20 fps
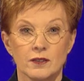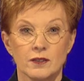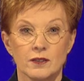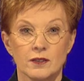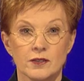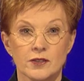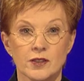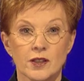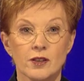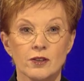
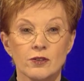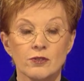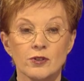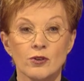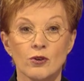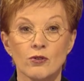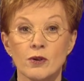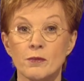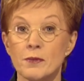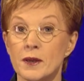So
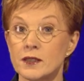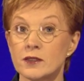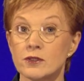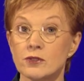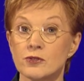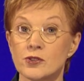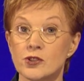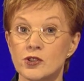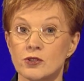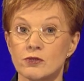you're a
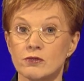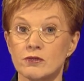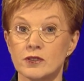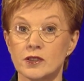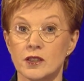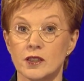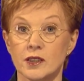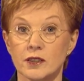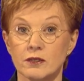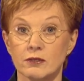medical student,
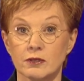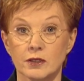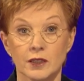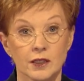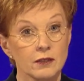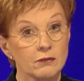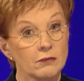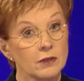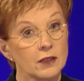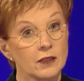are you,
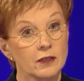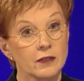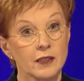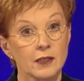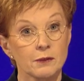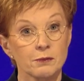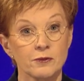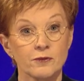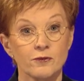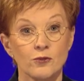Kate? Well,
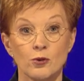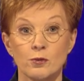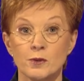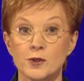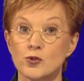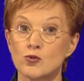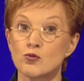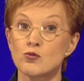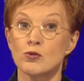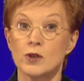that
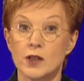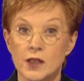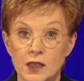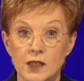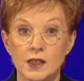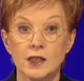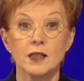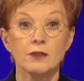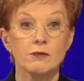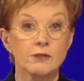performance
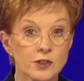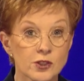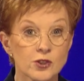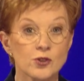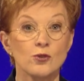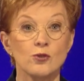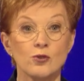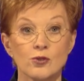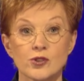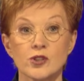really
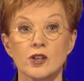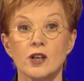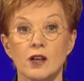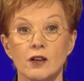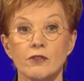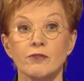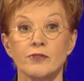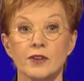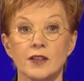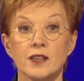restores
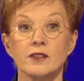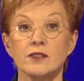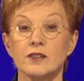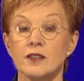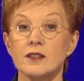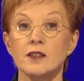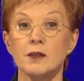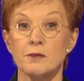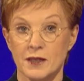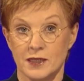our faith
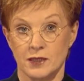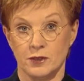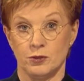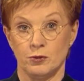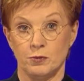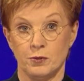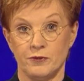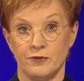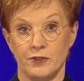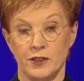in the medical
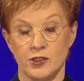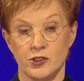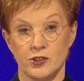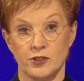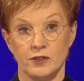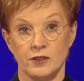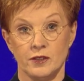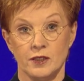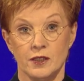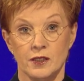
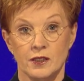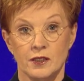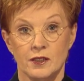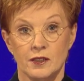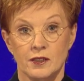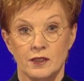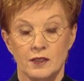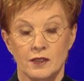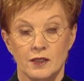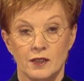profession.
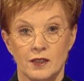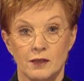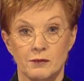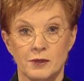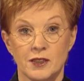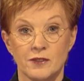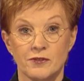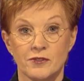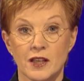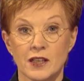I
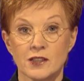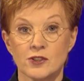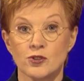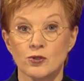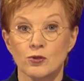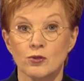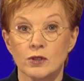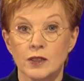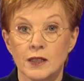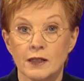mean, if that's
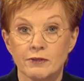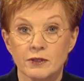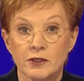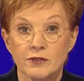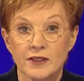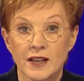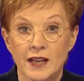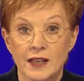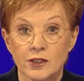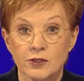your level
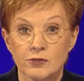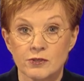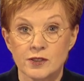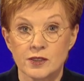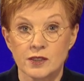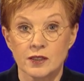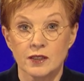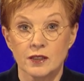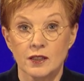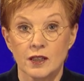of
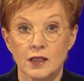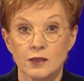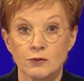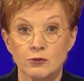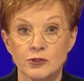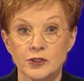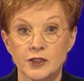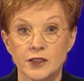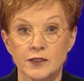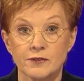accuracy, I
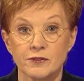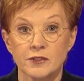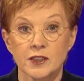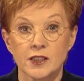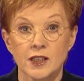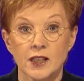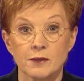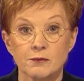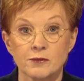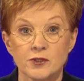wouldn't even
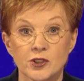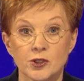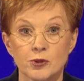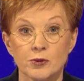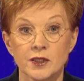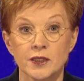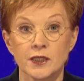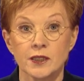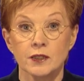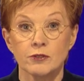come to you
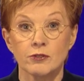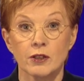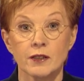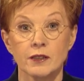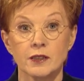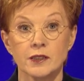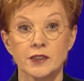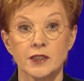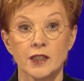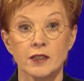with an
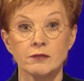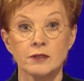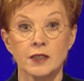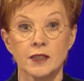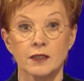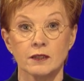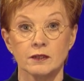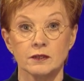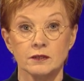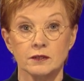ingrown
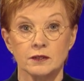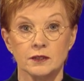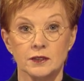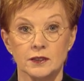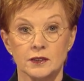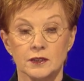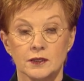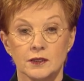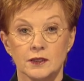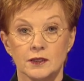toenail.
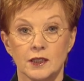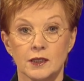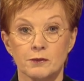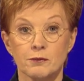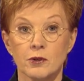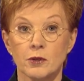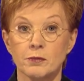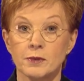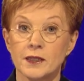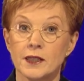I'd
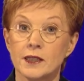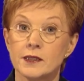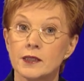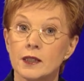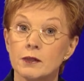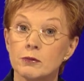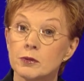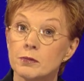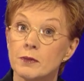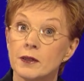probably end
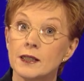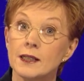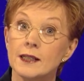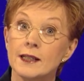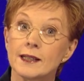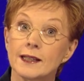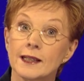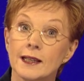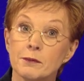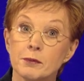up with my
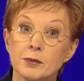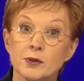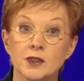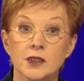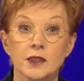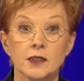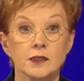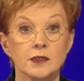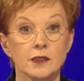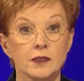leg
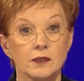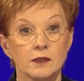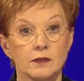amputated.